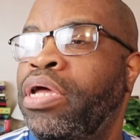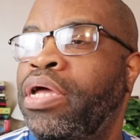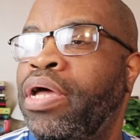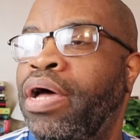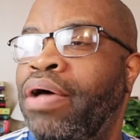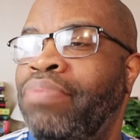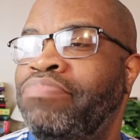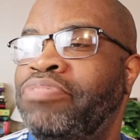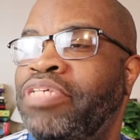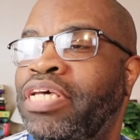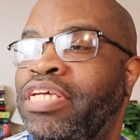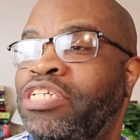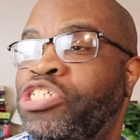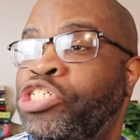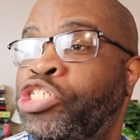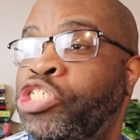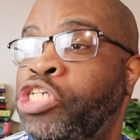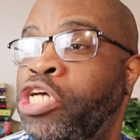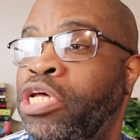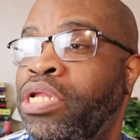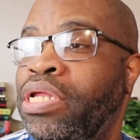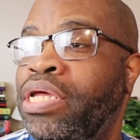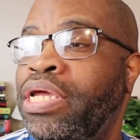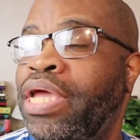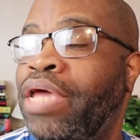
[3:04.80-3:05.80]
comes a
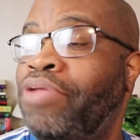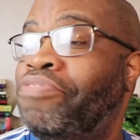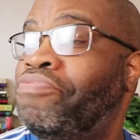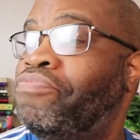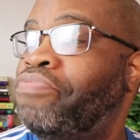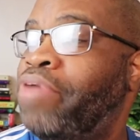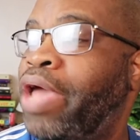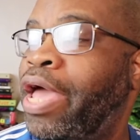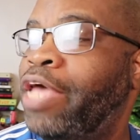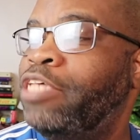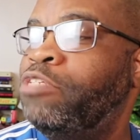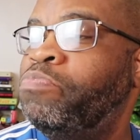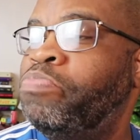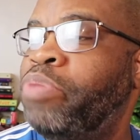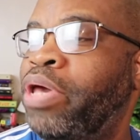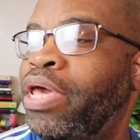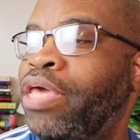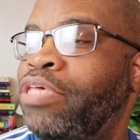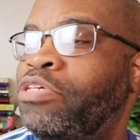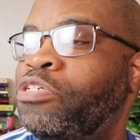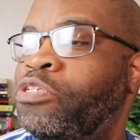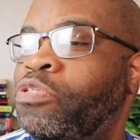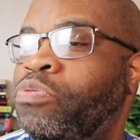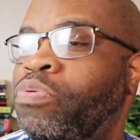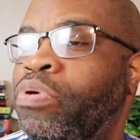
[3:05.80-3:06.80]
chilling and fast
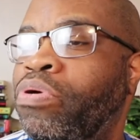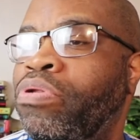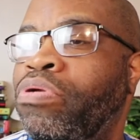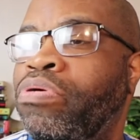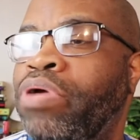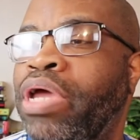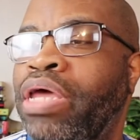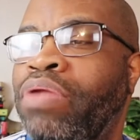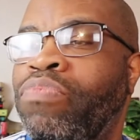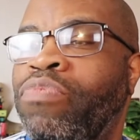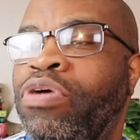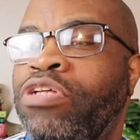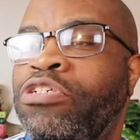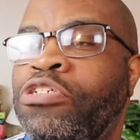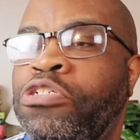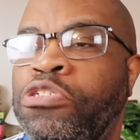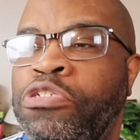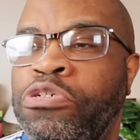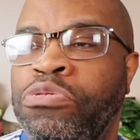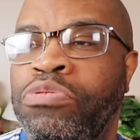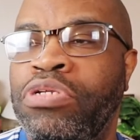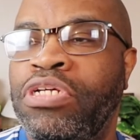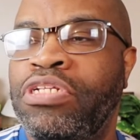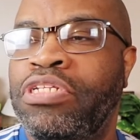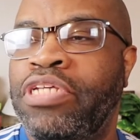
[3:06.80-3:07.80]
paced thriller in which
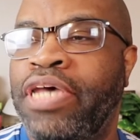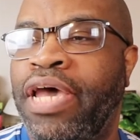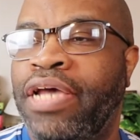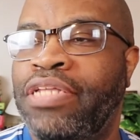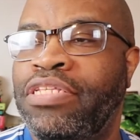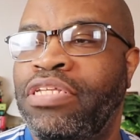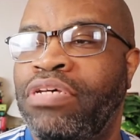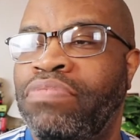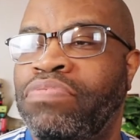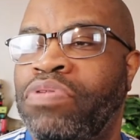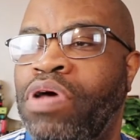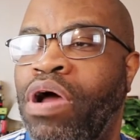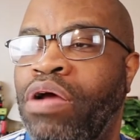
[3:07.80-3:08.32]
two detectives